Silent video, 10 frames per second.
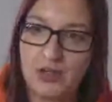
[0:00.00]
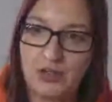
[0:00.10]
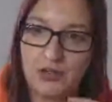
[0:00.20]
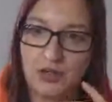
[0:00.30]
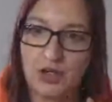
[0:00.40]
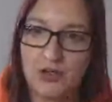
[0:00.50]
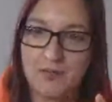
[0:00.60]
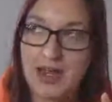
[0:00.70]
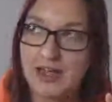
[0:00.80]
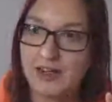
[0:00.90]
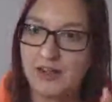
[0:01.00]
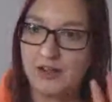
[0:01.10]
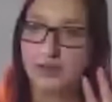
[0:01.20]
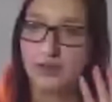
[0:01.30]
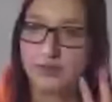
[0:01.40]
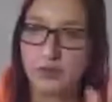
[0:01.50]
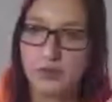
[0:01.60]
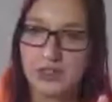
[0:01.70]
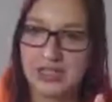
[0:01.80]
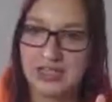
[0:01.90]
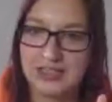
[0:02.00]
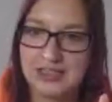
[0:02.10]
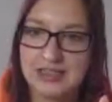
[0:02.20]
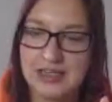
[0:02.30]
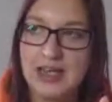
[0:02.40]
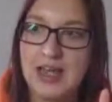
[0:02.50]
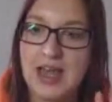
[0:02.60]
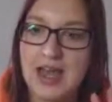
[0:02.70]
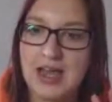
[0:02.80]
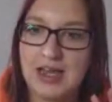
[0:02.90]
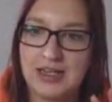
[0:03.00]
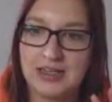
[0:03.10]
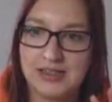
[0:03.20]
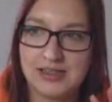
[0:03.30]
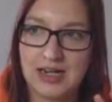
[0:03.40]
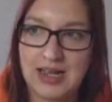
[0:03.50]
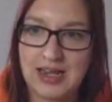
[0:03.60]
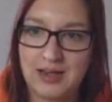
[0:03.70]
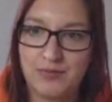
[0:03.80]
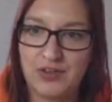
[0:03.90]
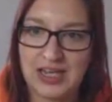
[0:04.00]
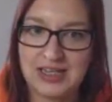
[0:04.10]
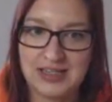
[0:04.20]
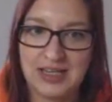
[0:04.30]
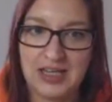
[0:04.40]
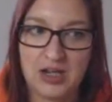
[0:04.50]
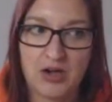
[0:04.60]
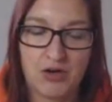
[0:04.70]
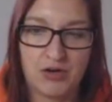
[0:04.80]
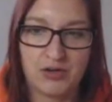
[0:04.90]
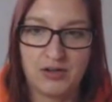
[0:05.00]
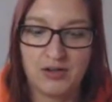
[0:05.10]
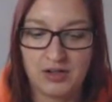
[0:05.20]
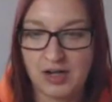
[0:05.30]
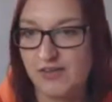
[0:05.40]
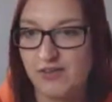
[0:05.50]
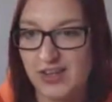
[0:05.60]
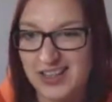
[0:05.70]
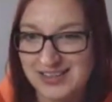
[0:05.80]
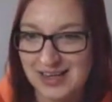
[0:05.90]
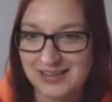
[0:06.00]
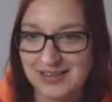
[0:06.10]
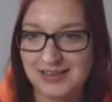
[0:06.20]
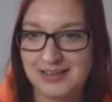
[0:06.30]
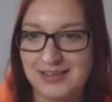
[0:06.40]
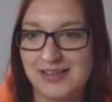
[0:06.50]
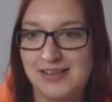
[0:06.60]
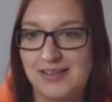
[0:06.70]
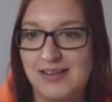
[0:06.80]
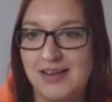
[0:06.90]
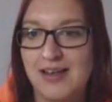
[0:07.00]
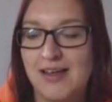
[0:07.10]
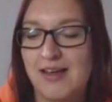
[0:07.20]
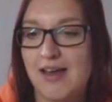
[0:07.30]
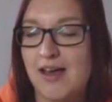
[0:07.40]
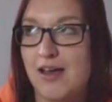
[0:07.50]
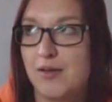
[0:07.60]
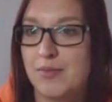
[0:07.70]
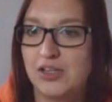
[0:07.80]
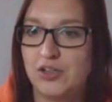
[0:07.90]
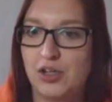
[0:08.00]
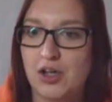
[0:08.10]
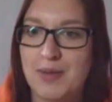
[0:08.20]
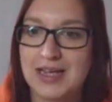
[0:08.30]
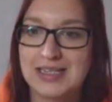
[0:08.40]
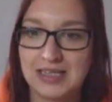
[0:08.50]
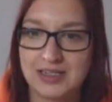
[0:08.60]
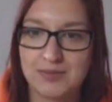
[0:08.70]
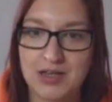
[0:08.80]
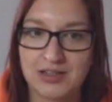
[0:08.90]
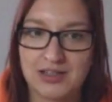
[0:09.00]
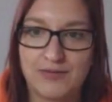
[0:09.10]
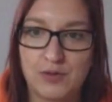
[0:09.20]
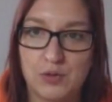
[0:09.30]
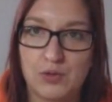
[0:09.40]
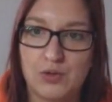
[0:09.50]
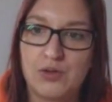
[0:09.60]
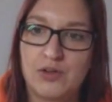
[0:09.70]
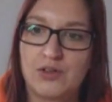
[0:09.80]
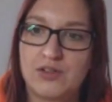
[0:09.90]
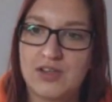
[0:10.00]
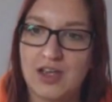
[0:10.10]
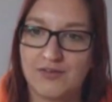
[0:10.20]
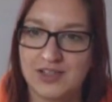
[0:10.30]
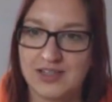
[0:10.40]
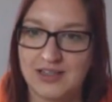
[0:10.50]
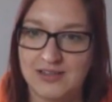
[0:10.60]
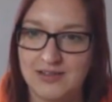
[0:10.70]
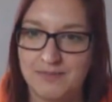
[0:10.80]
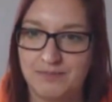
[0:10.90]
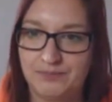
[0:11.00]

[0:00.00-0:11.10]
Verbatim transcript: you can go back four years and claim V A T on like fixed assets. Um, and you can go back six months for services.